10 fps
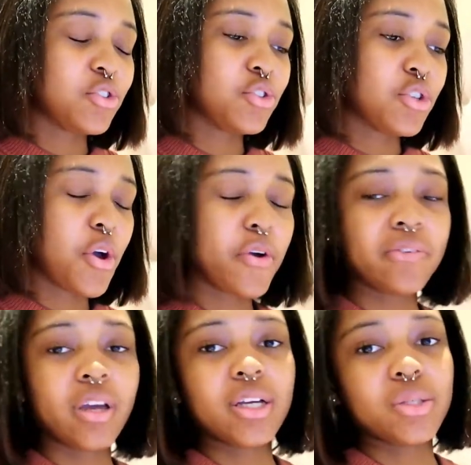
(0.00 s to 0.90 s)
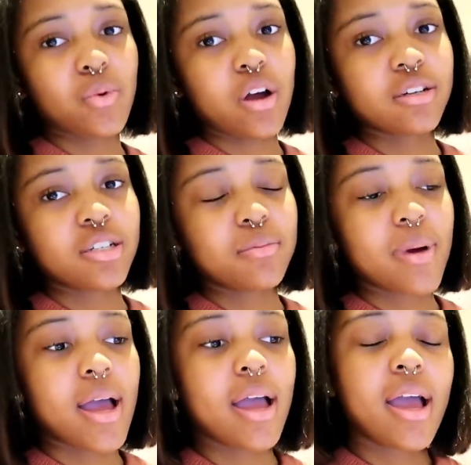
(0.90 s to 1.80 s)
So if you guys watched
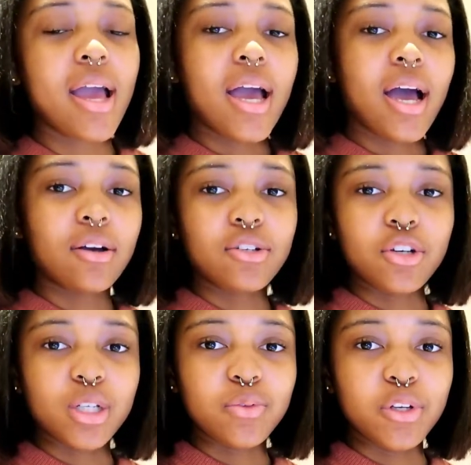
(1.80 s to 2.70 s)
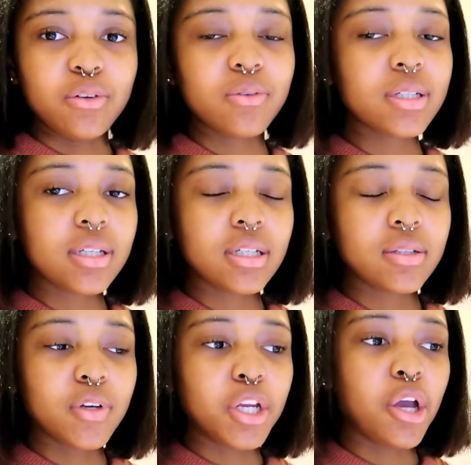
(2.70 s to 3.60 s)
my how to transfer universities
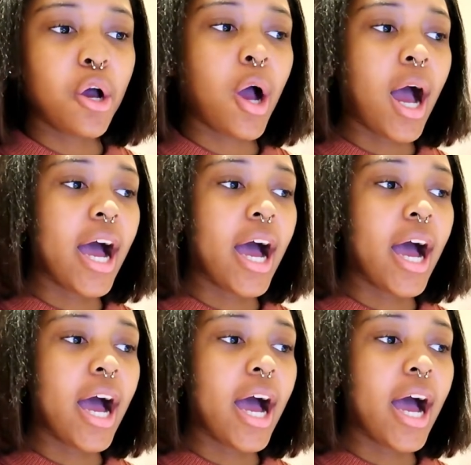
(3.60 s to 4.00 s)
video,